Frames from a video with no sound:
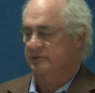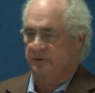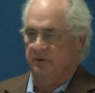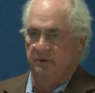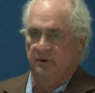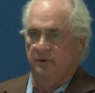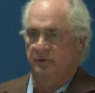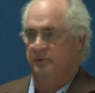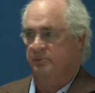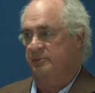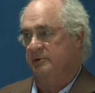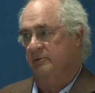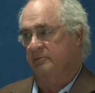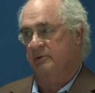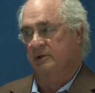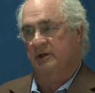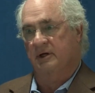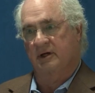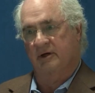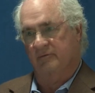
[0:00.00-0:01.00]
and other people
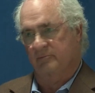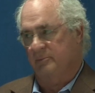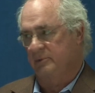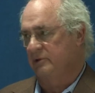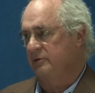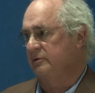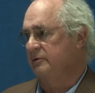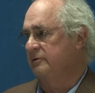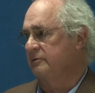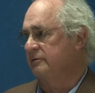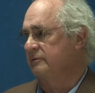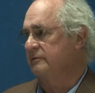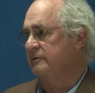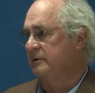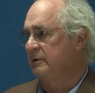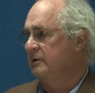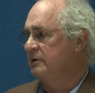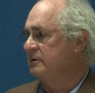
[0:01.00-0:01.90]
that have millions,